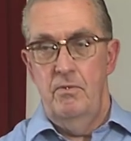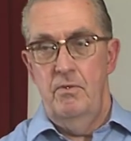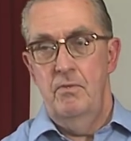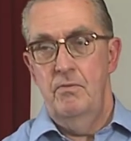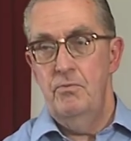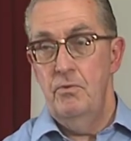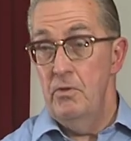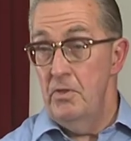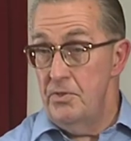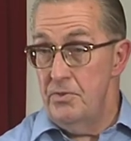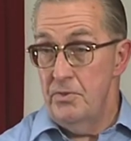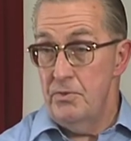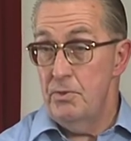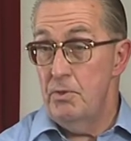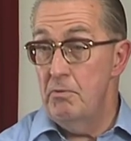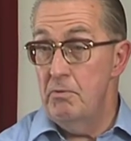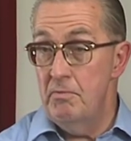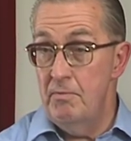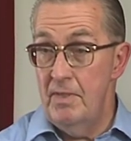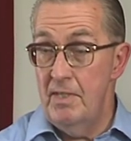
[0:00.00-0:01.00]
forces who
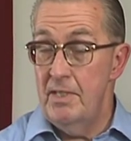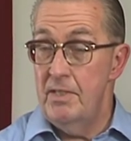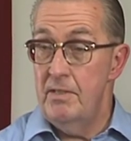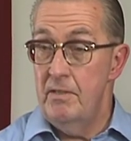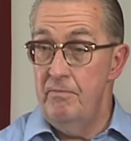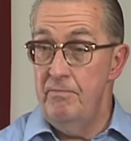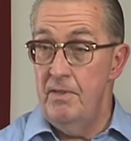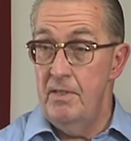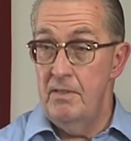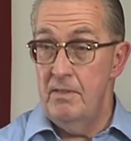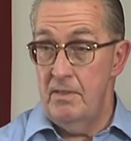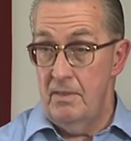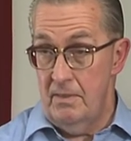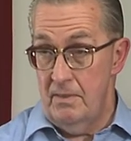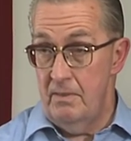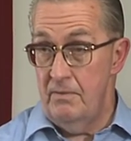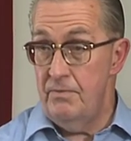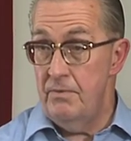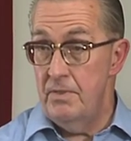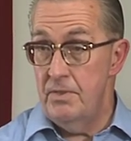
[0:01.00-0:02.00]
were really defending
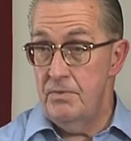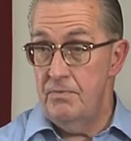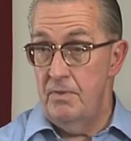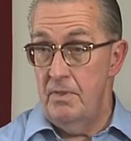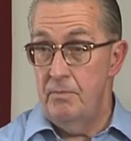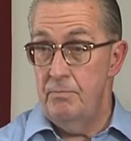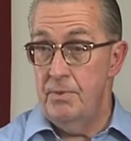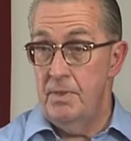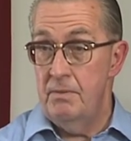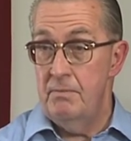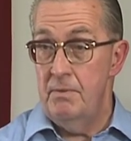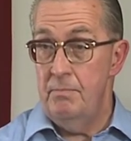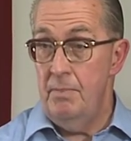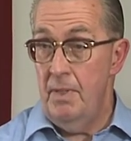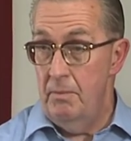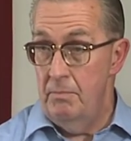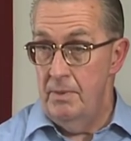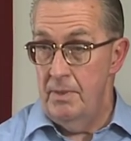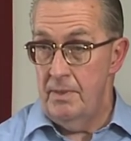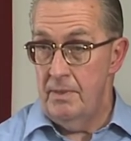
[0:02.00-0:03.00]
the First Philippine
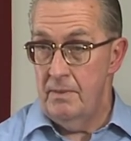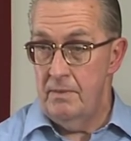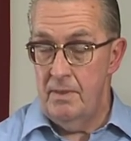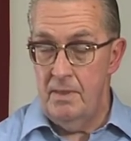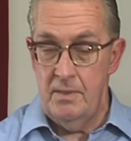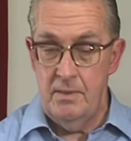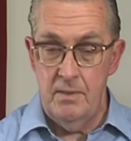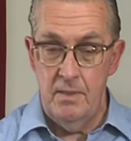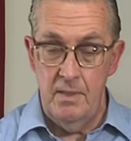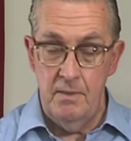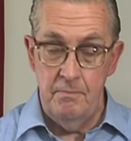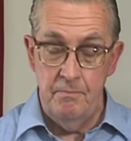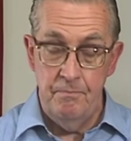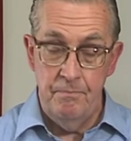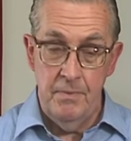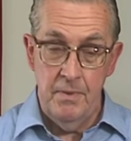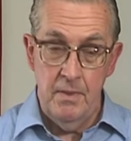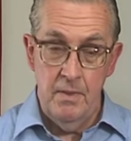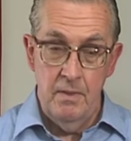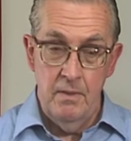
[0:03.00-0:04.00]
Republic at that time.
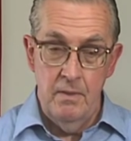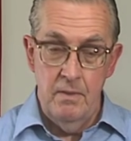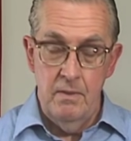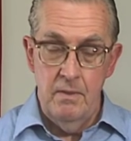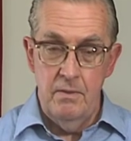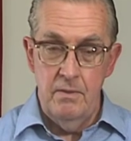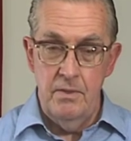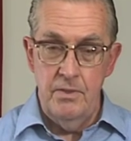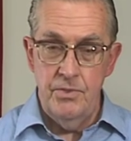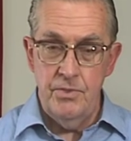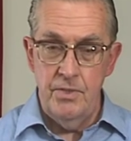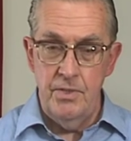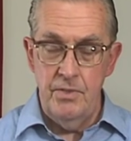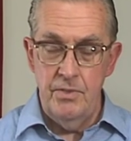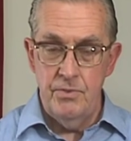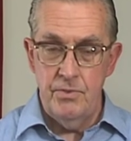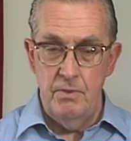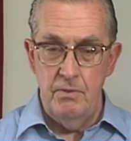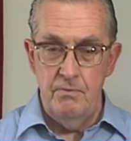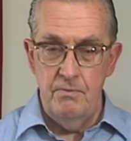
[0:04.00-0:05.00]
The
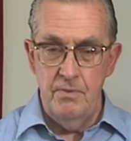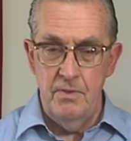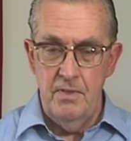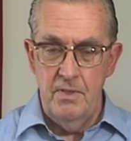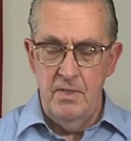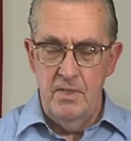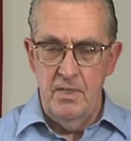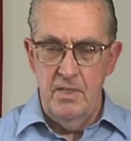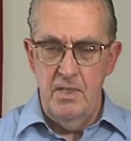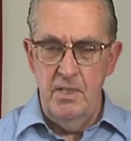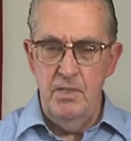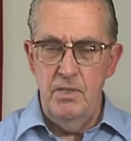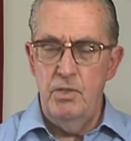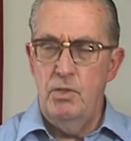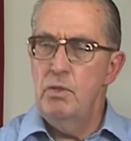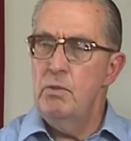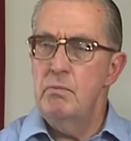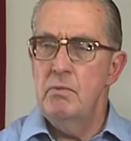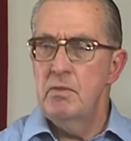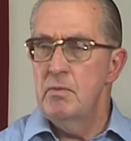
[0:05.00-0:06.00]
scenes of
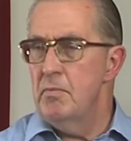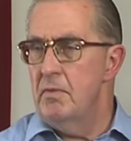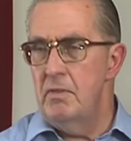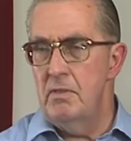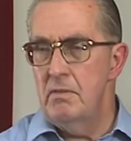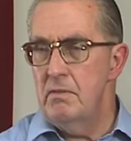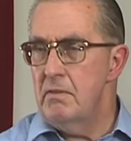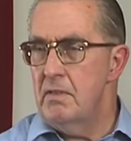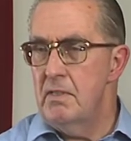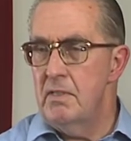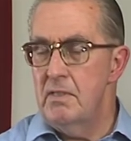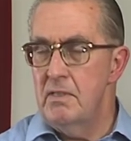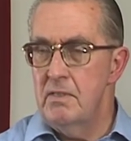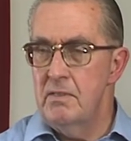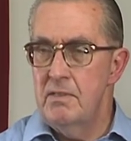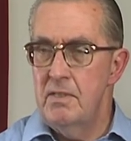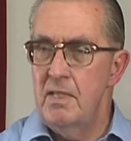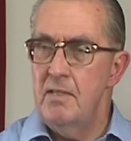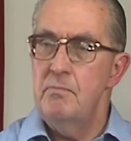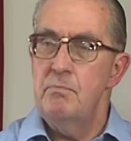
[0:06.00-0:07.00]
innumerable
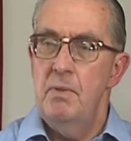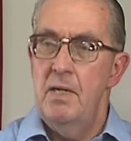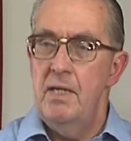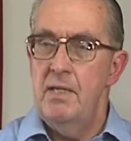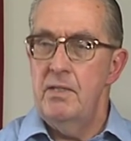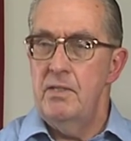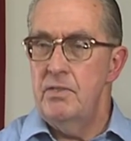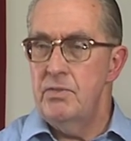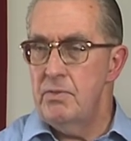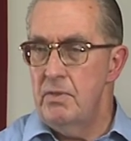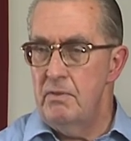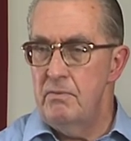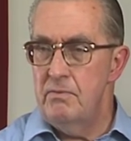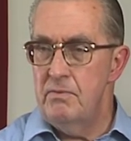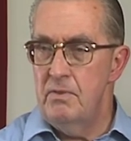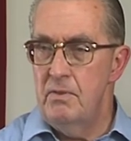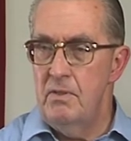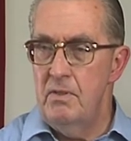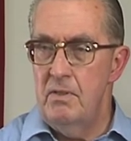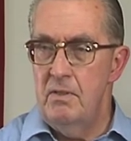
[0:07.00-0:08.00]
dead bodies
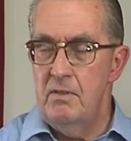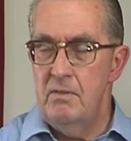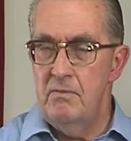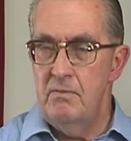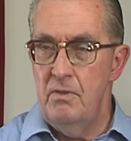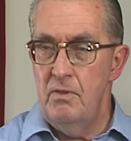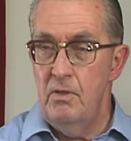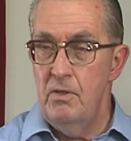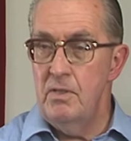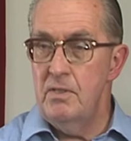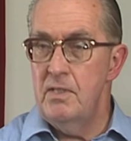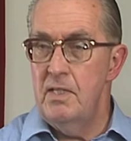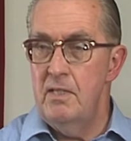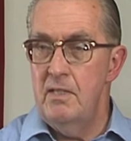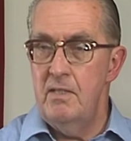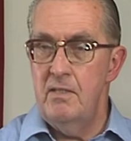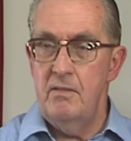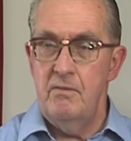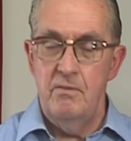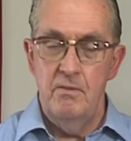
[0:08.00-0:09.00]
of
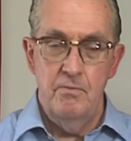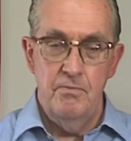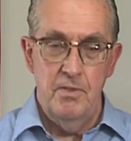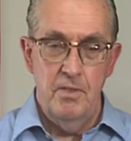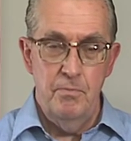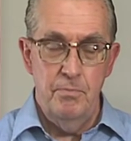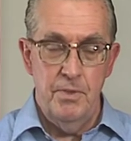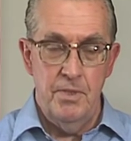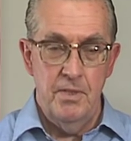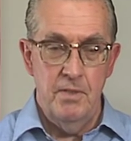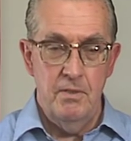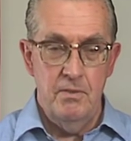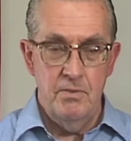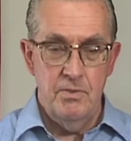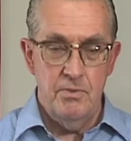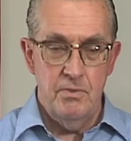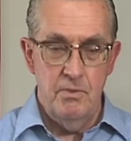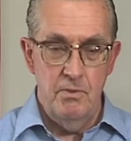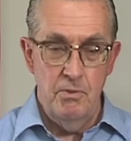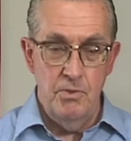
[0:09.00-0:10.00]
ordinary
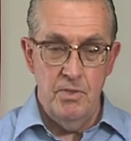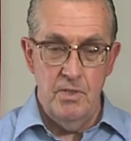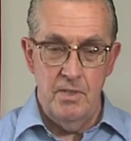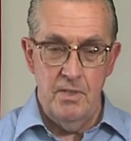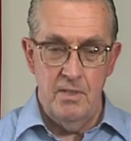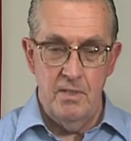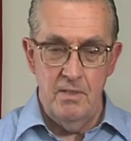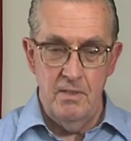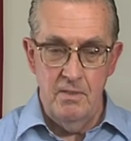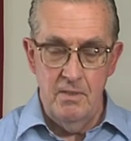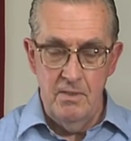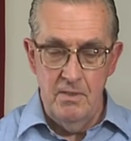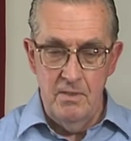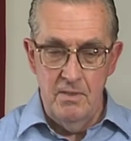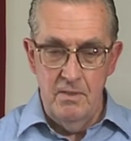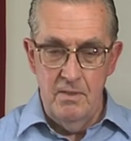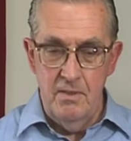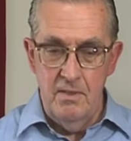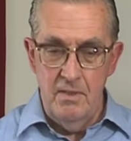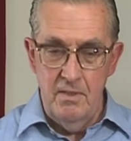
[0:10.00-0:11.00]
Filipinos. Usually
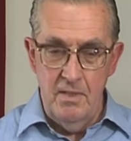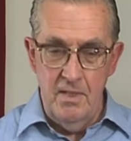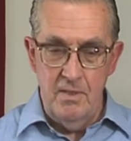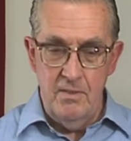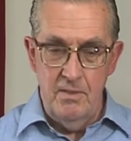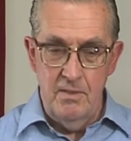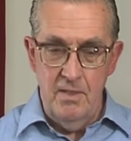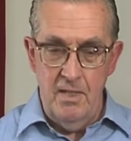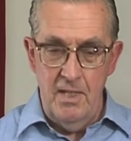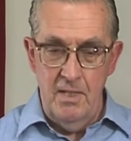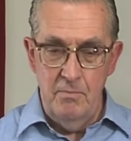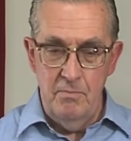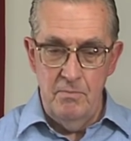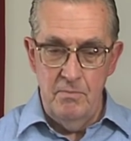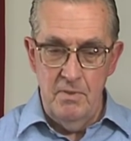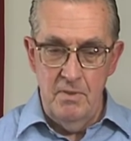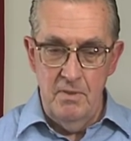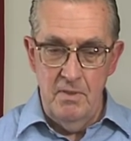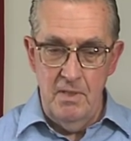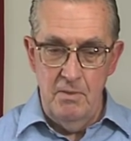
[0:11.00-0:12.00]
at the
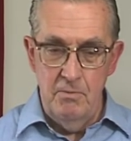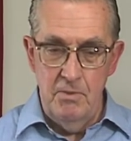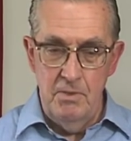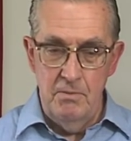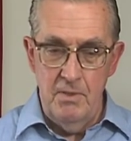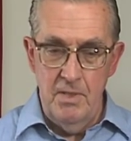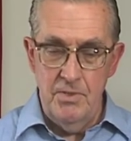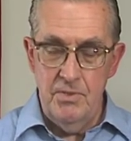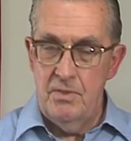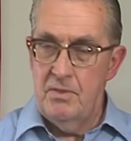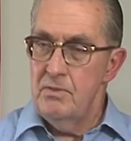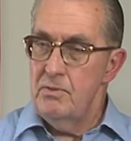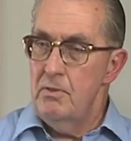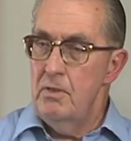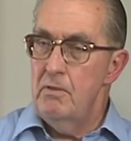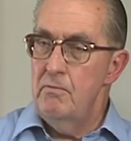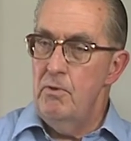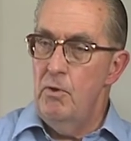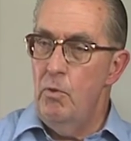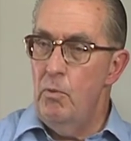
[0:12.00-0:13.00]
time, they were dressed in sort of a